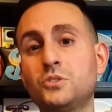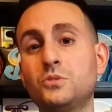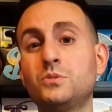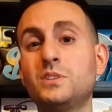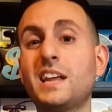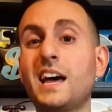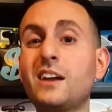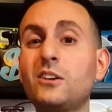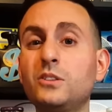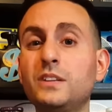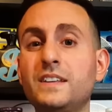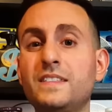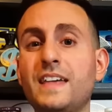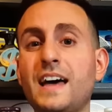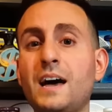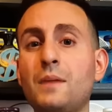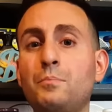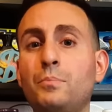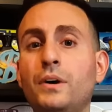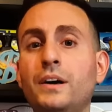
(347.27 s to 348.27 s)
Not only
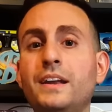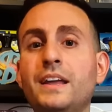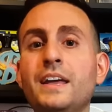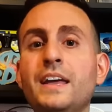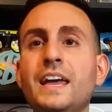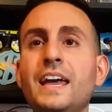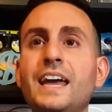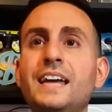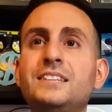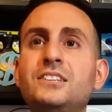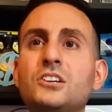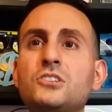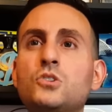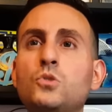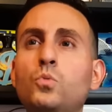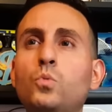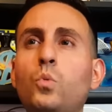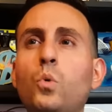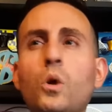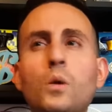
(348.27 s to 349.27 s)
that, but it doesn't
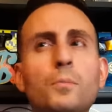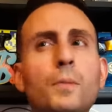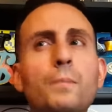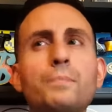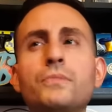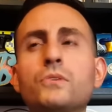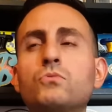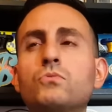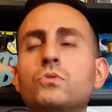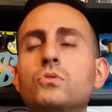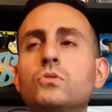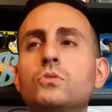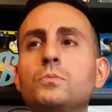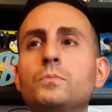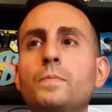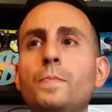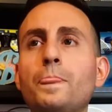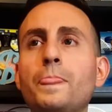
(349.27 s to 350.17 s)
warm up the room.